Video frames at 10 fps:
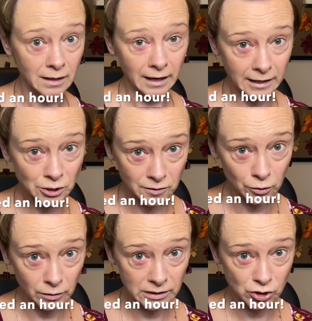I
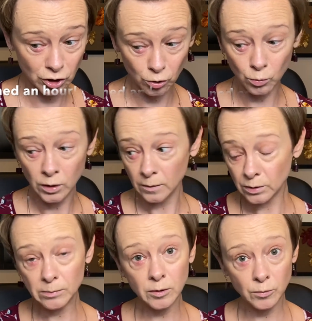certainly do.
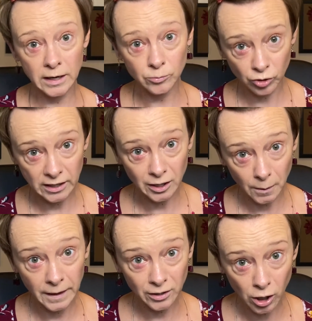Probably why I'm drinking on
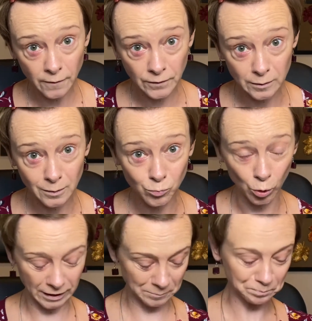that coffee this
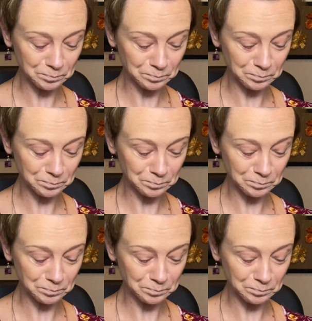morning.